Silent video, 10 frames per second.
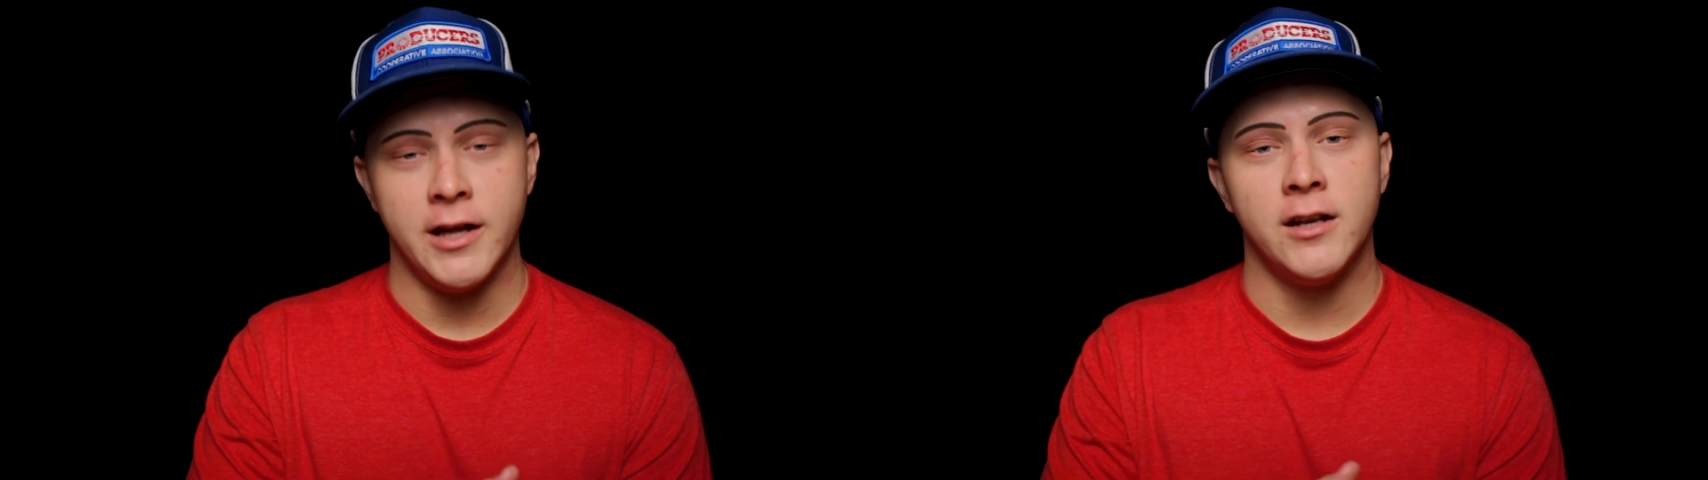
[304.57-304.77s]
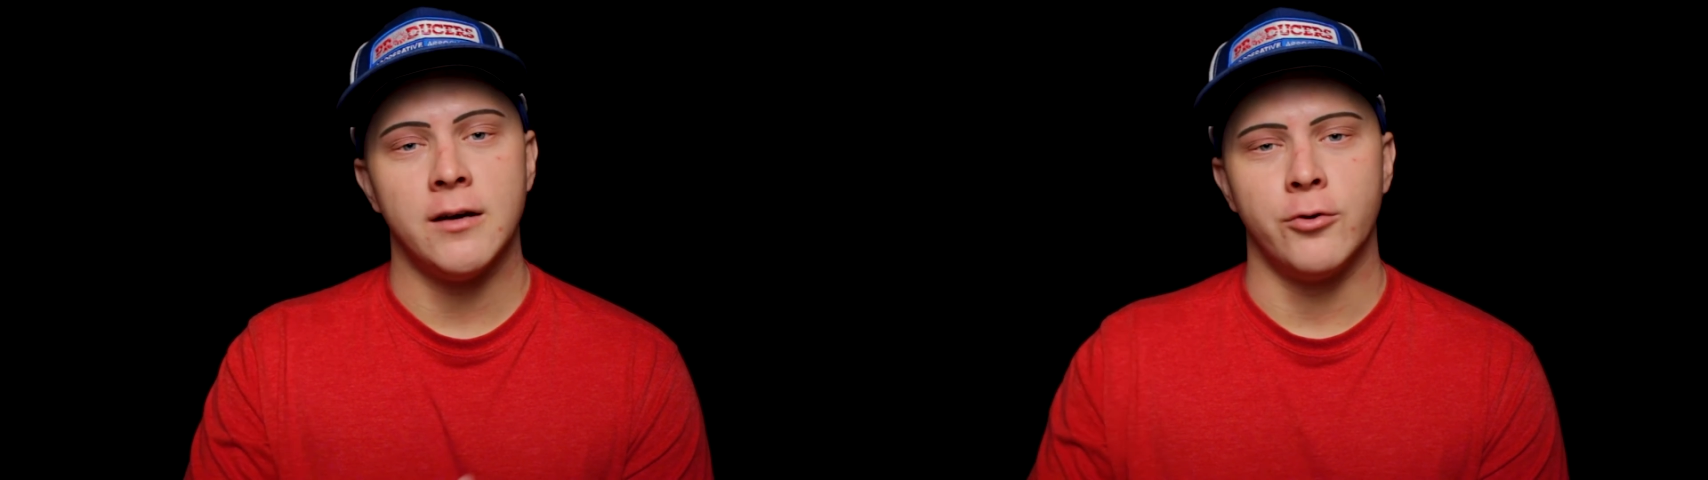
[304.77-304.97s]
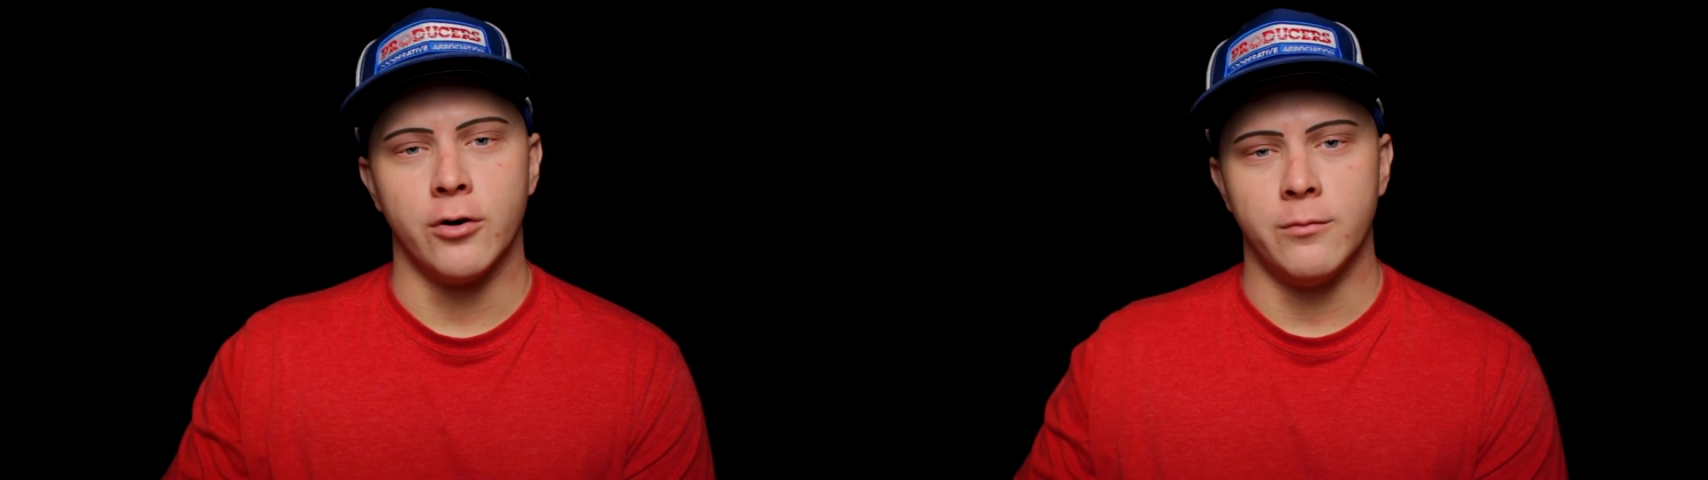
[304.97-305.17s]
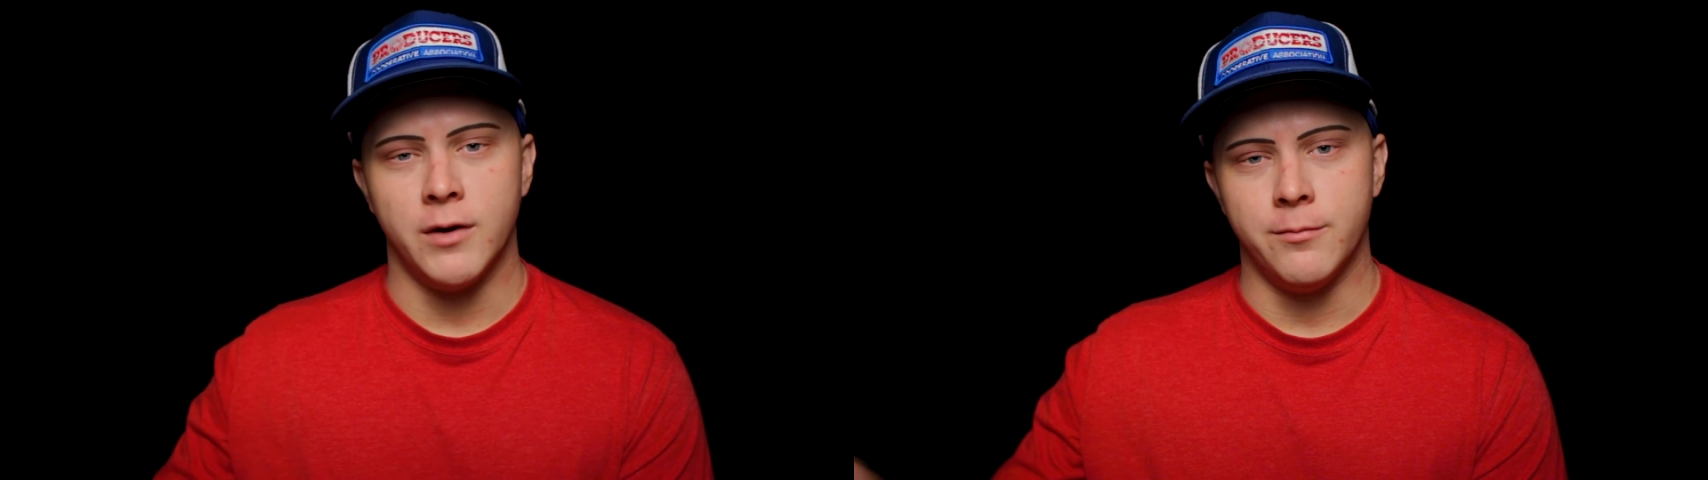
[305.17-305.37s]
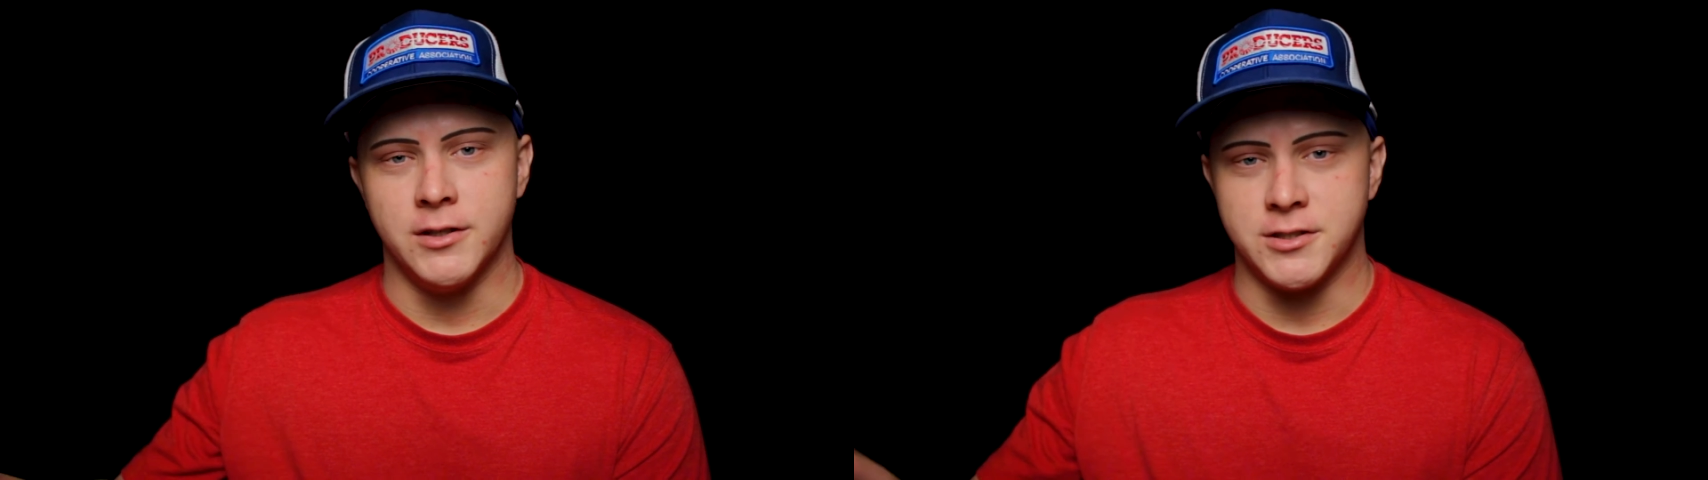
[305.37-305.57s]
end up growing
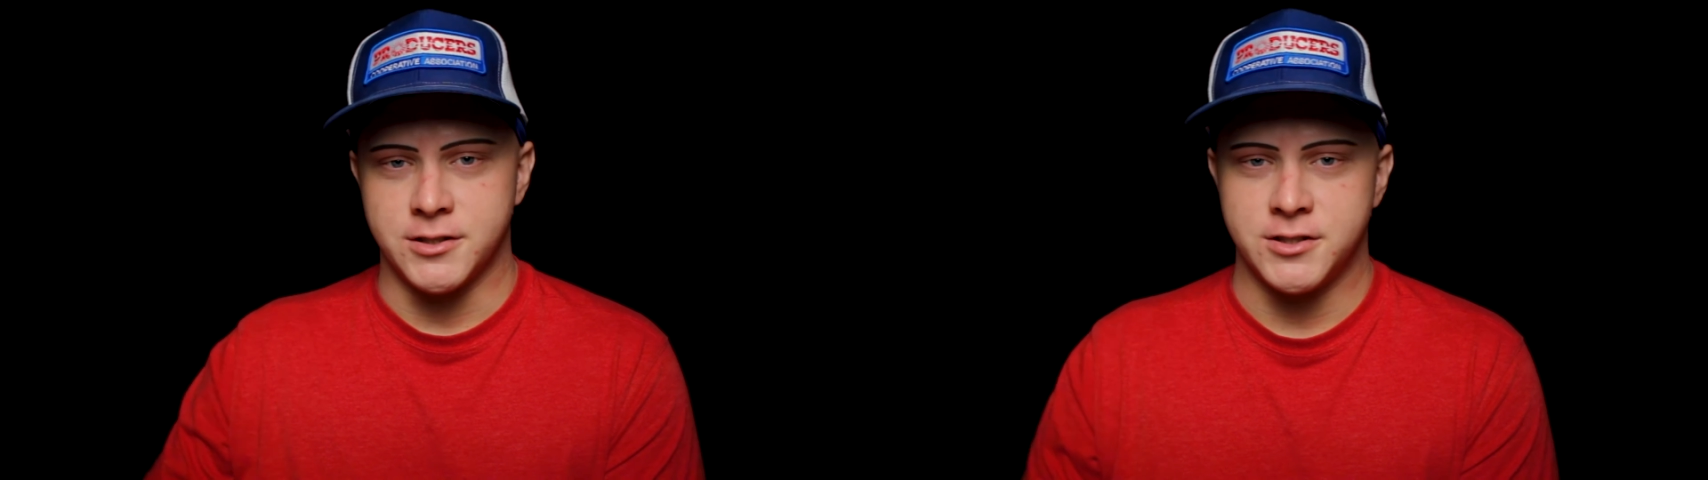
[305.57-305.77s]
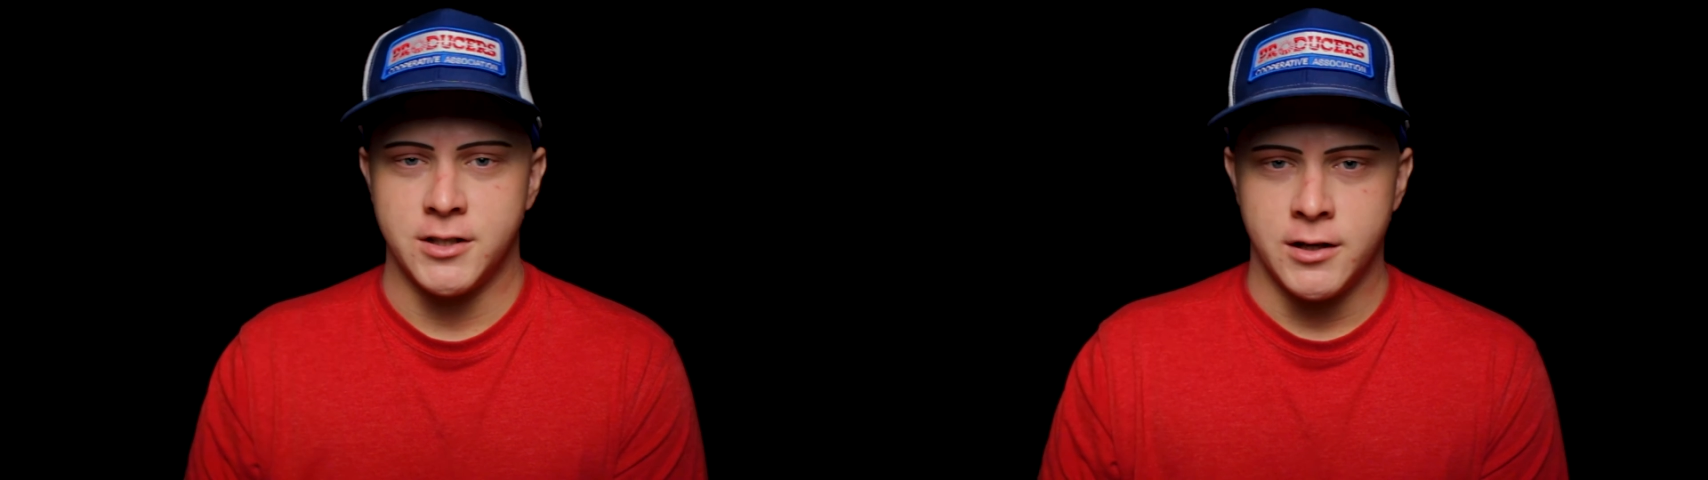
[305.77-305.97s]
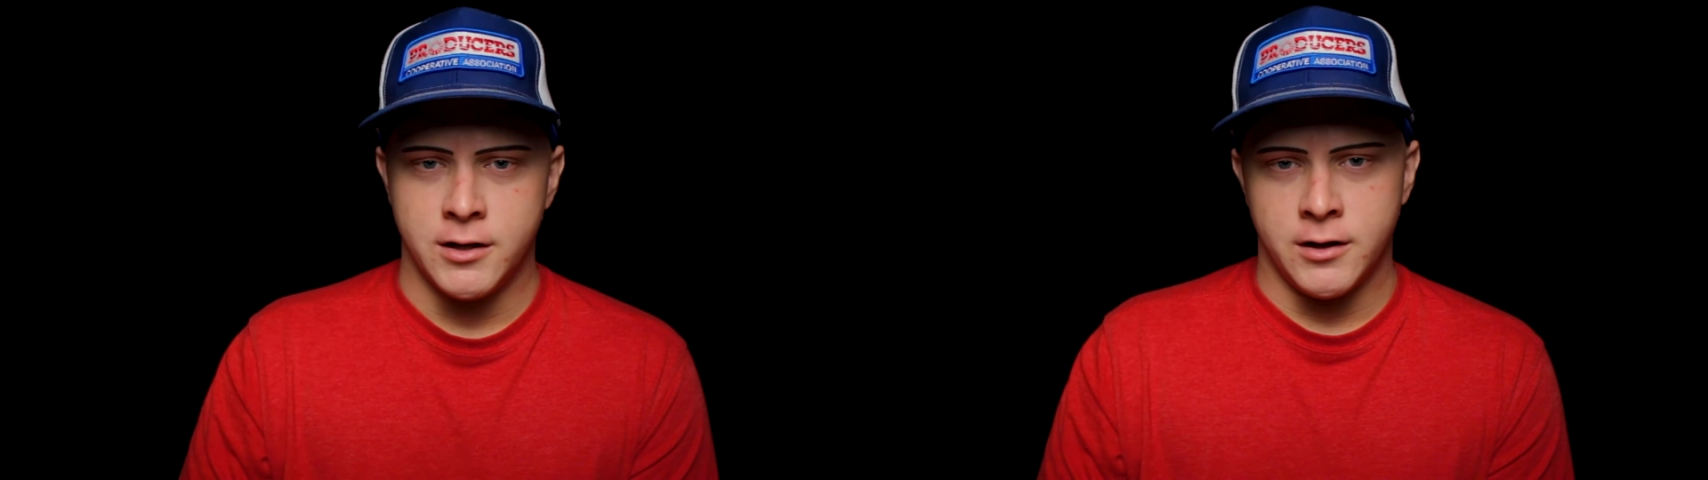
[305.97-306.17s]
my business